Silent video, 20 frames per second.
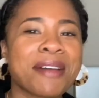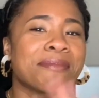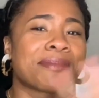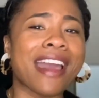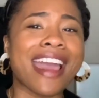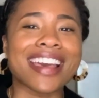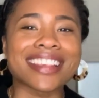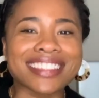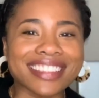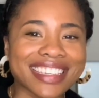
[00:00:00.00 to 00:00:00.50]

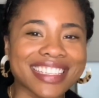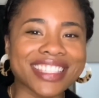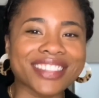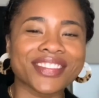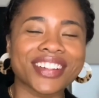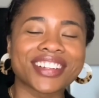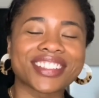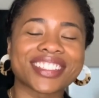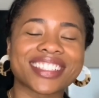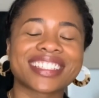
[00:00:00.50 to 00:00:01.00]
past tense
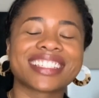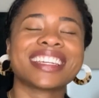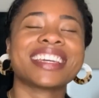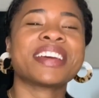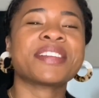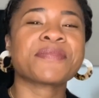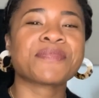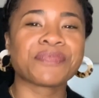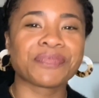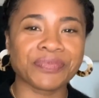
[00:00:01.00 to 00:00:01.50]
version,
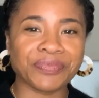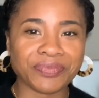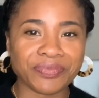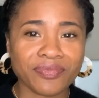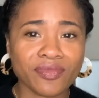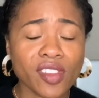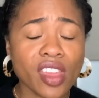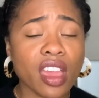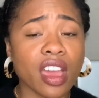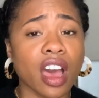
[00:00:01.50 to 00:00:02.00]

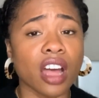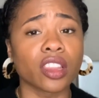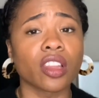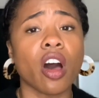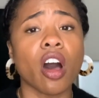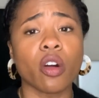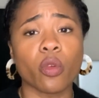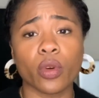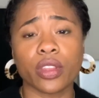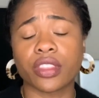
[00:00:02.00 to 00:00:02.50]

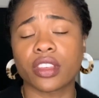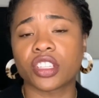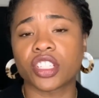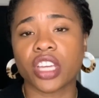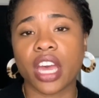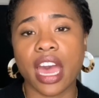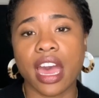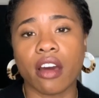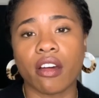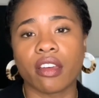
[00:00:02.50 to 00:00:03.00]
along with the
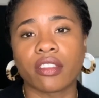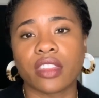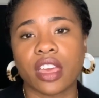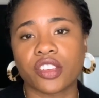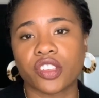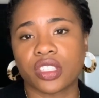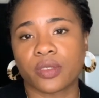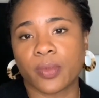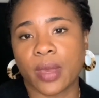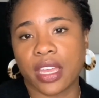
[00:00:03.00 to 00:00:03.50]
child, and
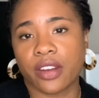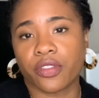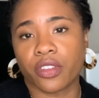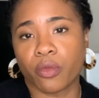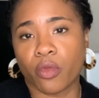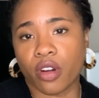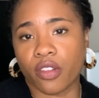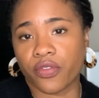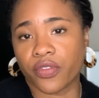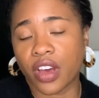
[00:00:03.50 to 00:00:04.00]
that just made
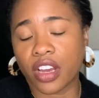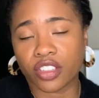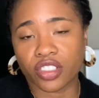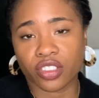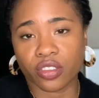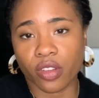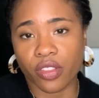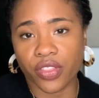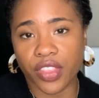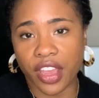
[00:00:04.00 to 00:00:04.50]
for more
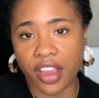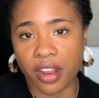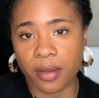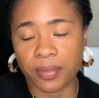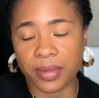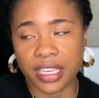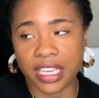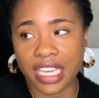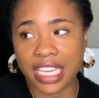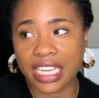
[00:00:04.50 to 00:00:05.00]
functional
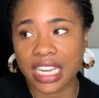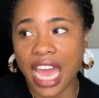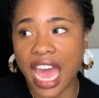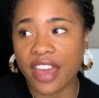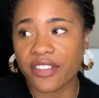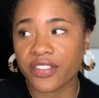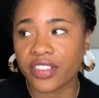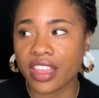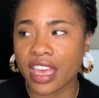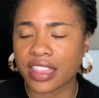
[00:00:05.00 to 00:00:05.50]
therapy. And
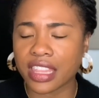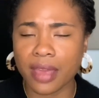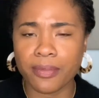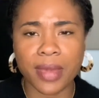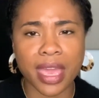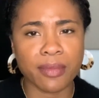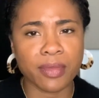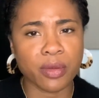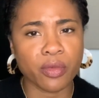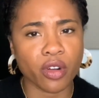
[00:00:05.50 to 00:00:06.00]
I feel like that
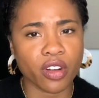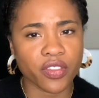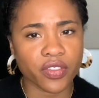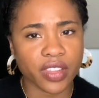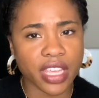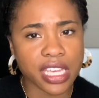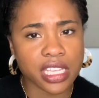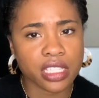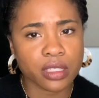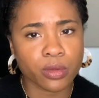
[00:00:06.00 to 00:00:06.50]
made me more
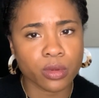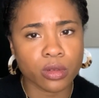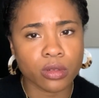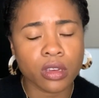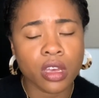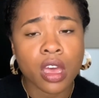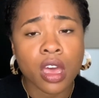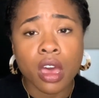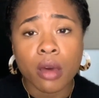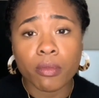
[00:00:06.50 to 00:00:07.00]

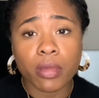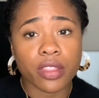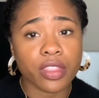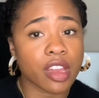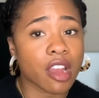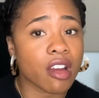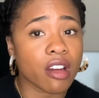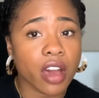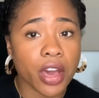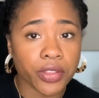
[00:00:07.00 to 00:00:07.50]
flexible. But
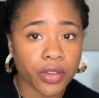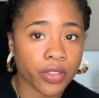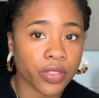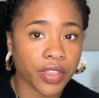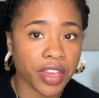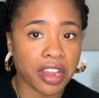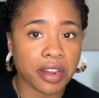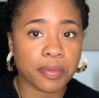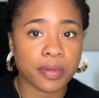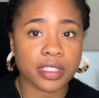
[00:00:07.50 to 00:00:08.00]
there are other
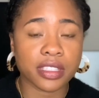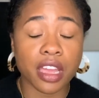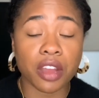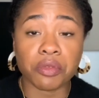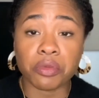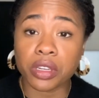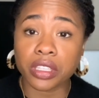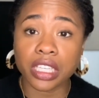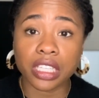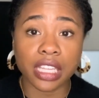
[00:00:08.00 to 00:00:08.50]
therapists
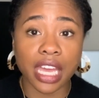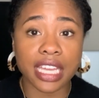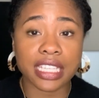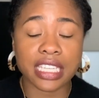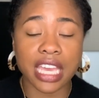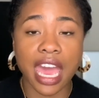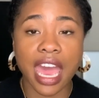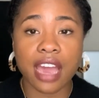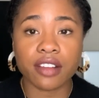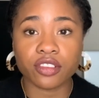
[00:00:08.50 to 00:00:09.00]
that really like
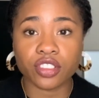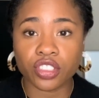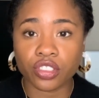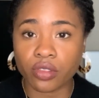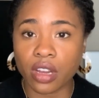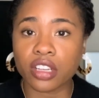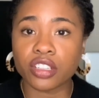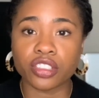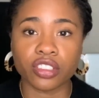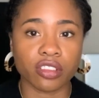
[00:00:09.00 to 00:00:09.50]
to have
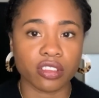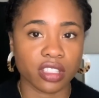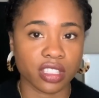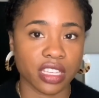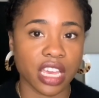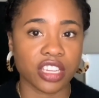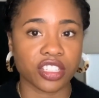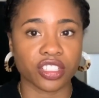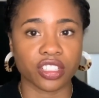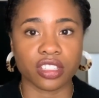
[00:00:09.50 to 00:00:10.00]
structured
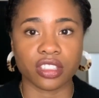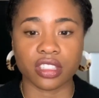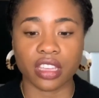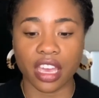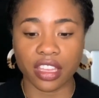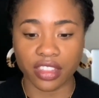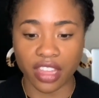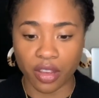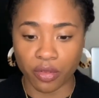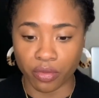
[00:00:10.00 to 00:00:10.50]
sessions.
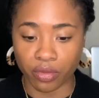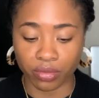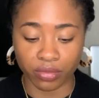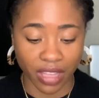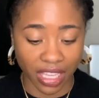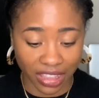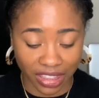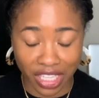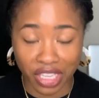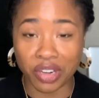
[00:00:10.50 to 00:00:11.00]
Like, they
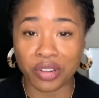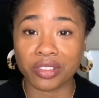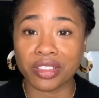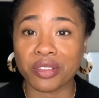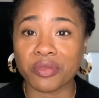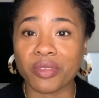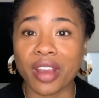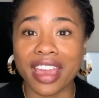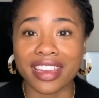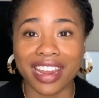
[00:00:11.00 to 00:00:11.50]

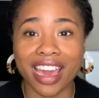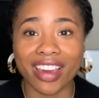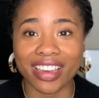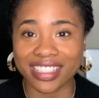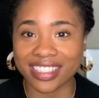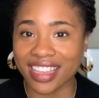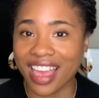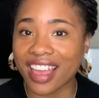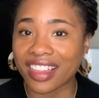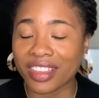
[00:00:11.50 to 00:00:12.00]
literally write out
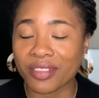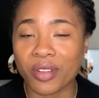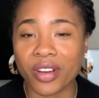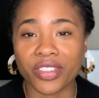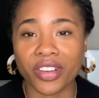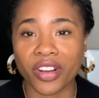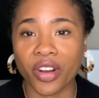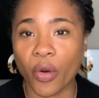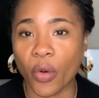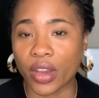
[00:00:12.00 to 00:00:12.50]
exactly
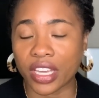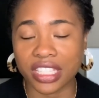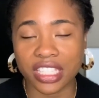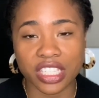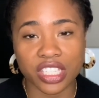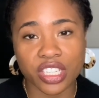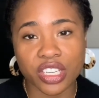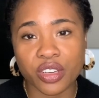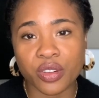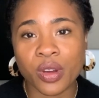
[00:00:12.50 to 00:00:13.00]
what they're going
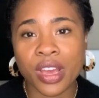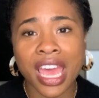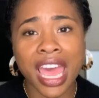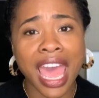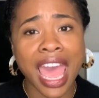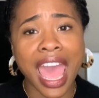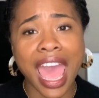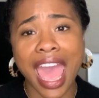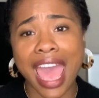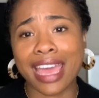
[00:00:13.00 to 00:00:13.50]
to do,
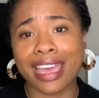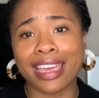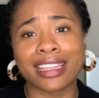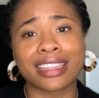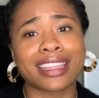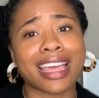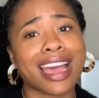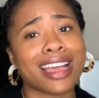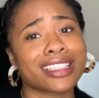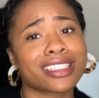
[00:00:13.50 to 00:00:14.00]

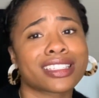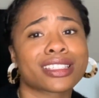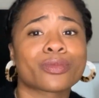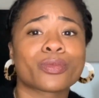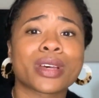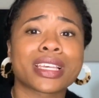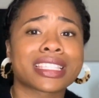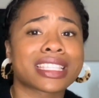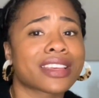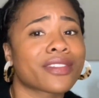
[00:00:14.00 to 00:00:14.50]
and that just
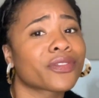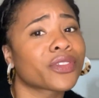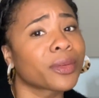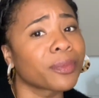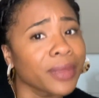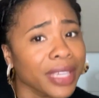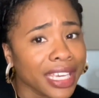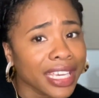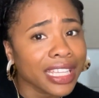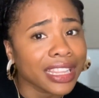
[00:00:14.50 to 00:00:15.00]
wasn't for
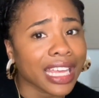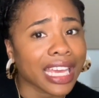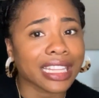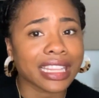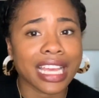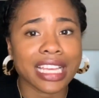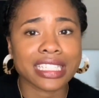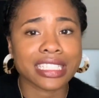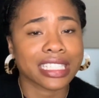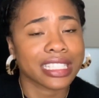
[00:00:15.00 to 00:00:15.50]
me. Like,
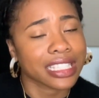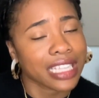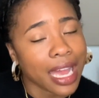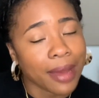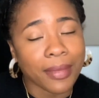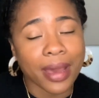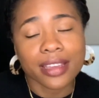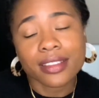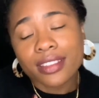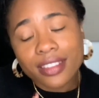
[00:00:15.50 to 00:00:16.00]
that's just
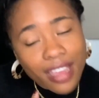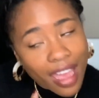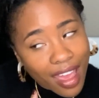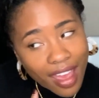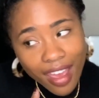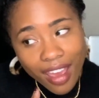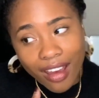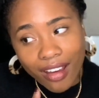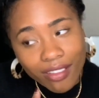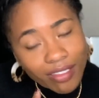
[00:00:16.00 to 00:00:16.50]
not my
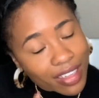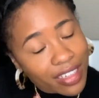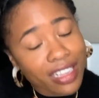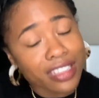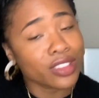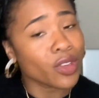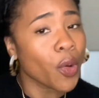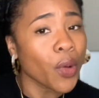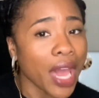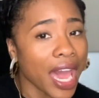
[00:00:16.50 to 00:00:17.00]
style. And
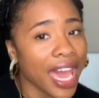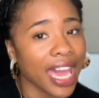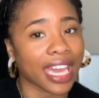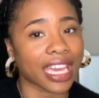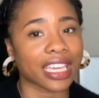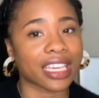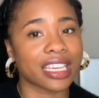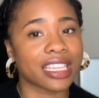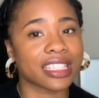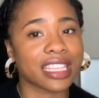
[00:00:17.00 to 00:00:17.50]
it's
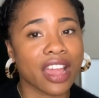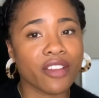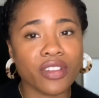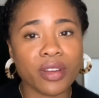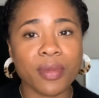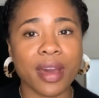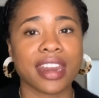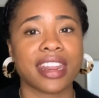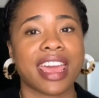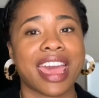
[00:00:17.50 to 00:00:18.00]
okay, because
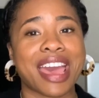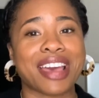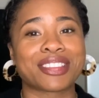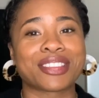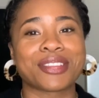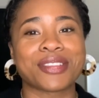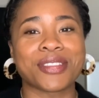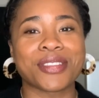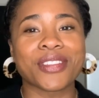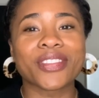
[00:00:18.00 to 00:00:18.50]
everybody
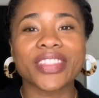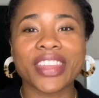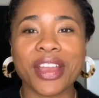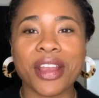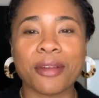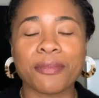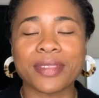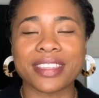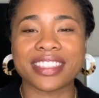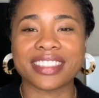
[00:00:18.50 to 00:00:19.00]
has their own
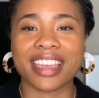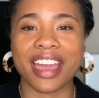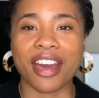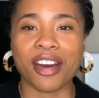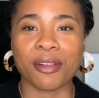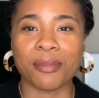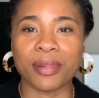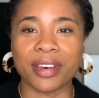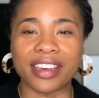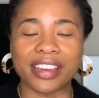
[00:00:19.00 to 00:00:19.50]
therapy
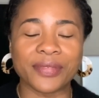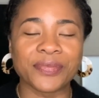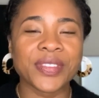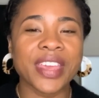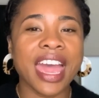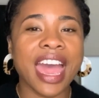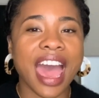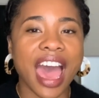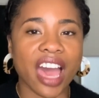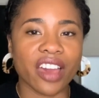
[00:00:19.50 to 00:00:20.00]
style. But
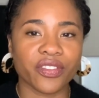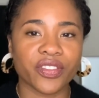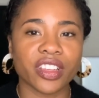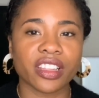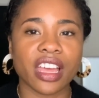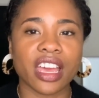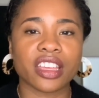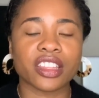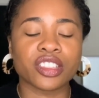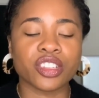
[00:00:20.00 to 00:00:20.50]
I
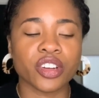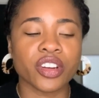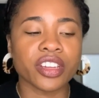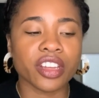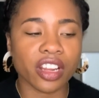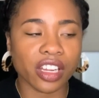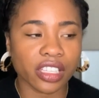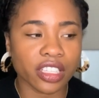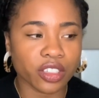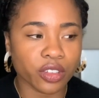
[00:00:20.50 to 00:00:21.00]
feel like
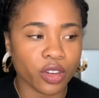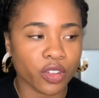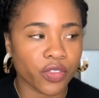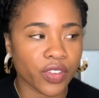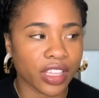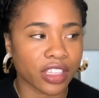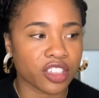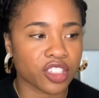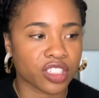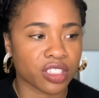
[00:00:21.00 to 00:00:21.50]
during your clinical
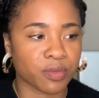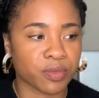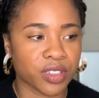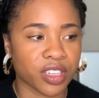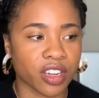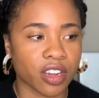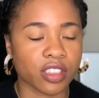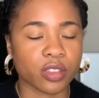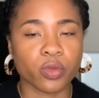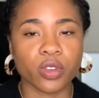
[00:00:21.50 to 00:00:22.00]
fellowship
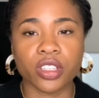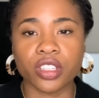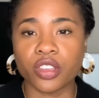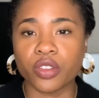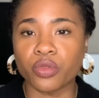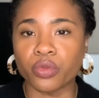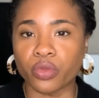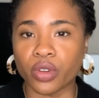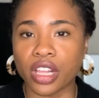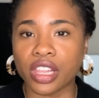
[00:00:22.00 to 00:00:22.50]
years, when
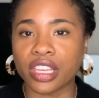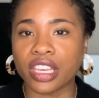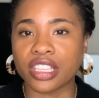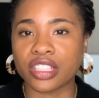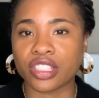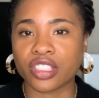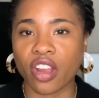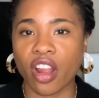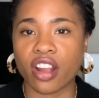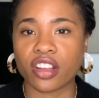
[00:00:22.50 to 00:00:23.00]
you really
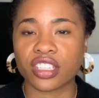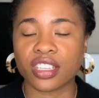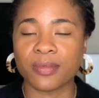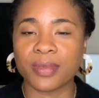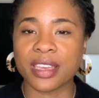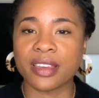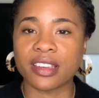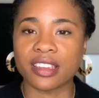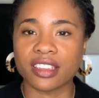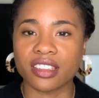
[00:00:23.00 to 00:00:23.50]
start to
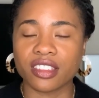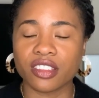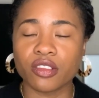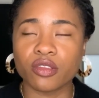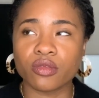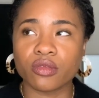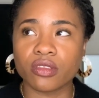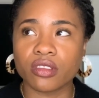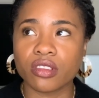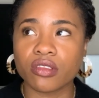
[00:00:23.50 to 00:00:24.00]

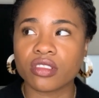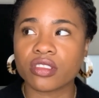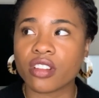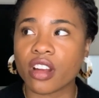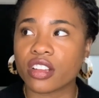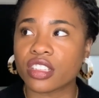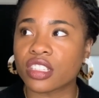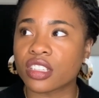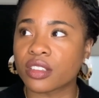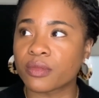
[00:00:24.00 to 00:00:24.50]
you
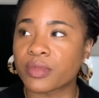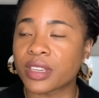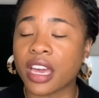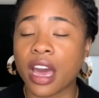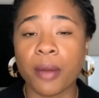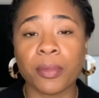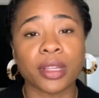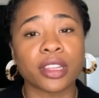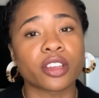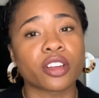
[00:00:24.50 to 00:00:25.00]
start to
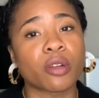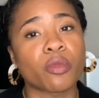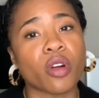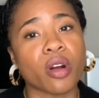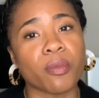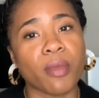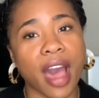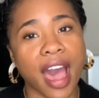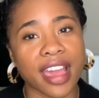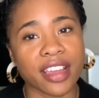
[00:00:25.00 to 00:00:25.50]
become a little
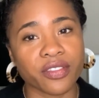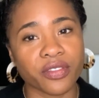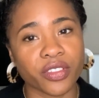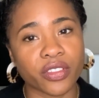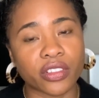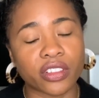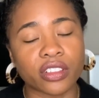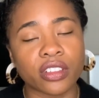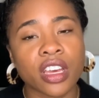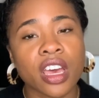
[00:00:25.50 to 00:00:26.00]
more
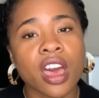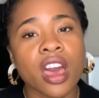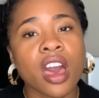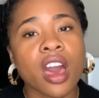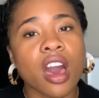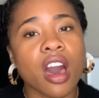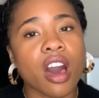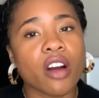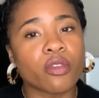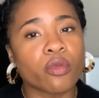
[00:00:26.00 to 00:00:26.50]
mindful
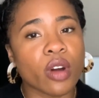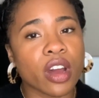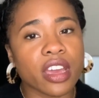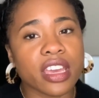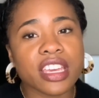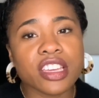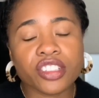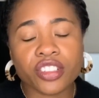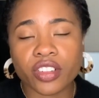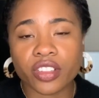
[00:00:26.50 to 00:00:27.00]
of
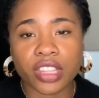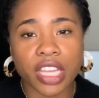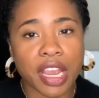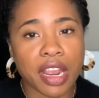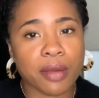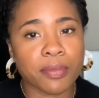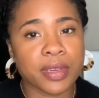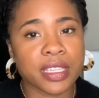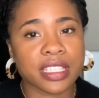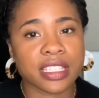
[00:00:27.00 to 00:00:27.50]
what is your
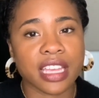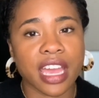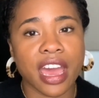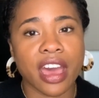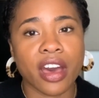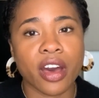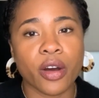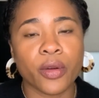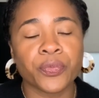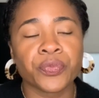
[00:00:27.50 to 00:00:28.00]
therapy
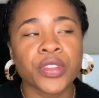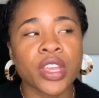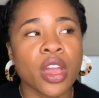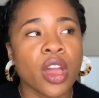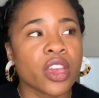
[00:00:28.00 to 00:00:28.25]
style.